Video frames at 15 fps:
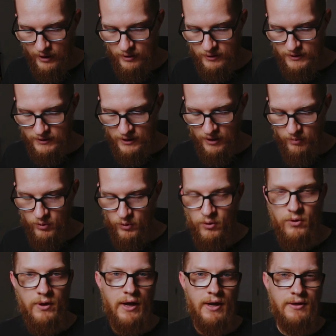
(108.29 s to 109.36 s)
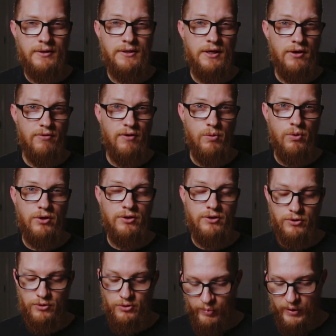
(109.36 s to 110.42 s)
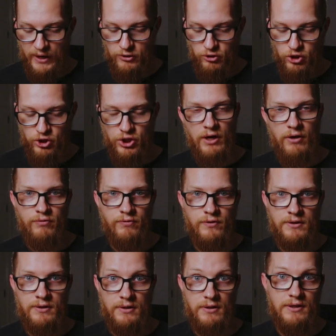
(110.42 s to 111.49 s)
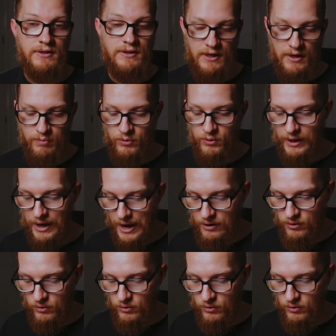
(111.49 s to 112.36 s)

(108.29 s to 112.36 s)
the sample and see if I want to pitch shift the sample at